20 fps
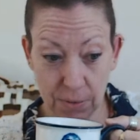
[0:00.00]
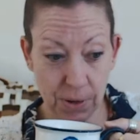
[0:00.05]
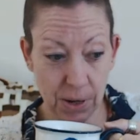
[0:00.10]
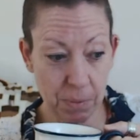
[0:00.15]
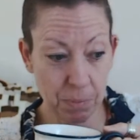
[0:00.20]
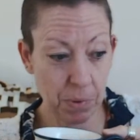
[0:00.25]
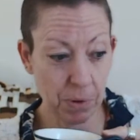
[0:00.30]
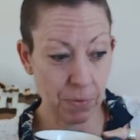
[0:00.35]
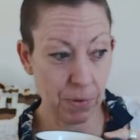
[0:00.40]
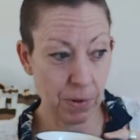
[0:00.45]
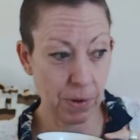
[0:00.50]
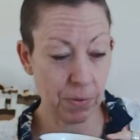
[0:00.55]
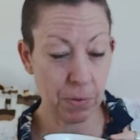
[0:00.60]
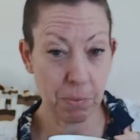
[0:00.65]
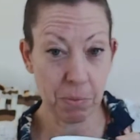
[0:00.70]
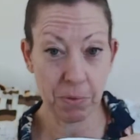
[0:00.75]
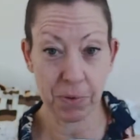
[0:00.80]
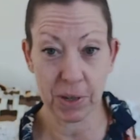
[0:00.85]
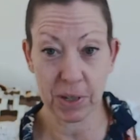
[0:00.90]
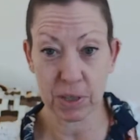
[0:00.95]
I've got my
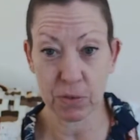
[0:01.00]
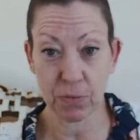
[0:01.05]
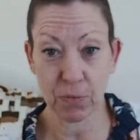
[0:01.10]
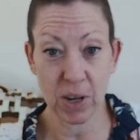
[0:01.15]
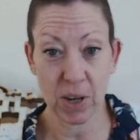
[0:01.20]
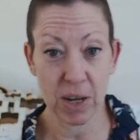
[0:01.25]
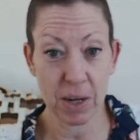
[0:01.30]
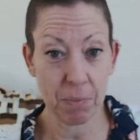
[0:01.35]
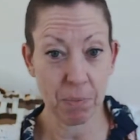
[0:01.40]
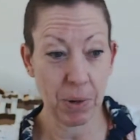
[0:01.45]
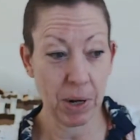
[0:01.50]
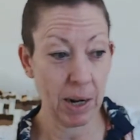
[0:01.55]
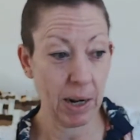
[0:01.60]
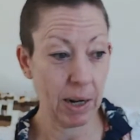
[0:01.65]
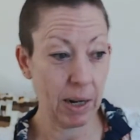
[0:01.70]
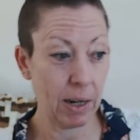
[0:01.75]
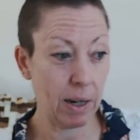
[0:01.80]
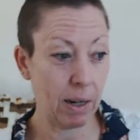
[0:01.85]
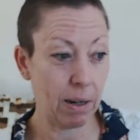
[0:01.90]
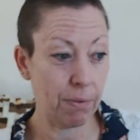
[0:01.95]
first
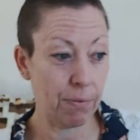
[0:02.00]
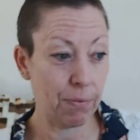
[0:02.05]
feedback.